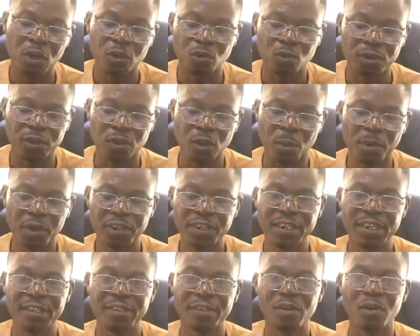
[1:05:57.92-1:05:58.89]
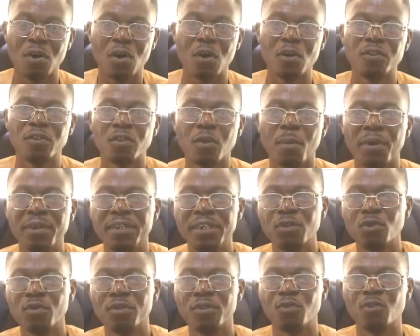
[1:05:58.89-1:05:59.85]
to the subordinate or subordinate
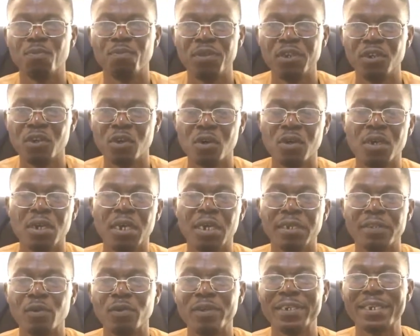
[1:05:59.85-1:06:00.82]
to the superior. So in